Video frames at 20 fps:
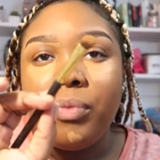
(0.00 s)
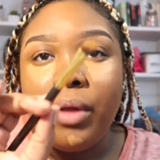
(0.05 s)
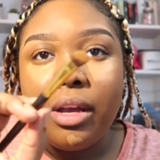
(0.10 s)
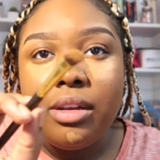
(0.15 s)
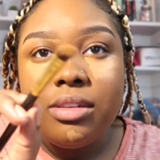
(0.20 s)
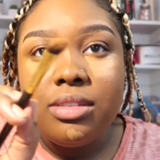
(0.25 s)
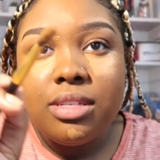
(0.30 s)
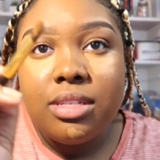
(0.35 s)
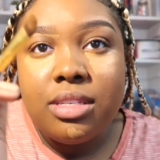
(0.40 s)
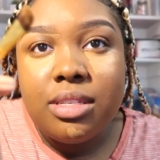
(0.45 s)
I
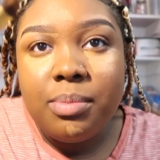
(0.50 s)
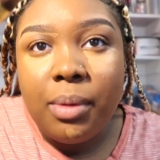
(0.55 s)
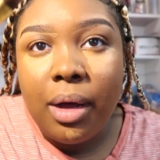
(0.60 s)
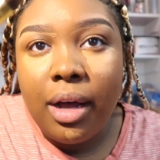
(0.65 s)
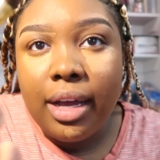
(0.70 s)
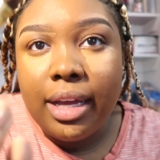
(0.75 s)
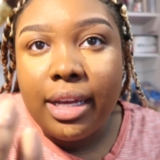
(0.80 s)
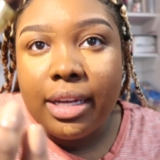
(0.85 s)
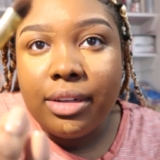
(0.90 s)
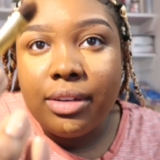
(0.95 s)
use a
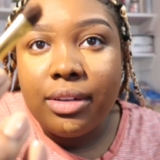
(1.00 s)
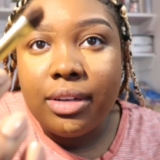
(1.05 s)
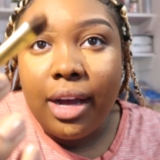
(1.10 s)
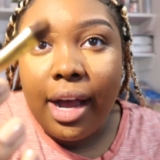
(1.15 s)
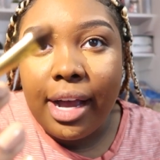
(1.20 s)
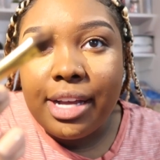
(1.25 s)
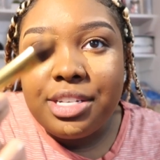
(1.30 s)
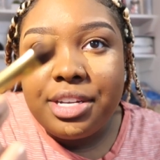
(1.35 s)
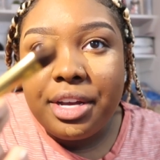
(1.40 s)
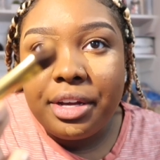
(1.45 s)
small angled
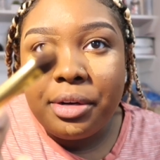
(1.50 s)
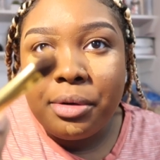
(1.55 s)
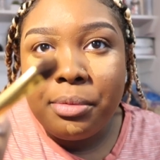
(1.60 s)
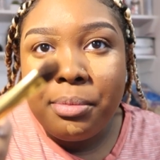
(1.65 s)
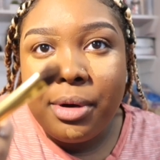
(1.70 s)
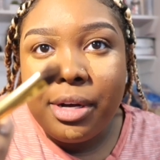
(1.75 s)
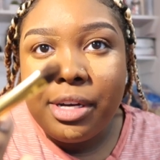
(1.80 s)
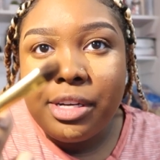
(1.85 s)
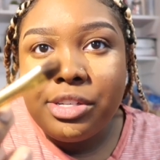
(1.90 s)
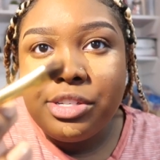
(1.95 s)
eyeshadow
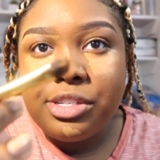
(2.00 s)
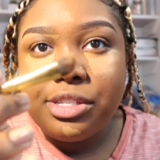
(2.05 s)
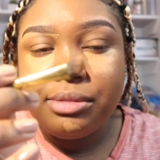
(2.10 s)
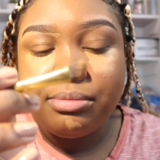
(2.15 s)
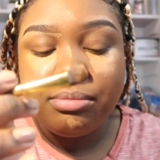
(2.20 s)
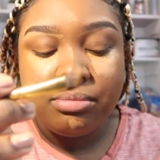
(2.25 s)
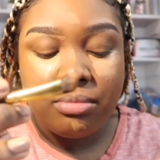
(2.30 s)
brush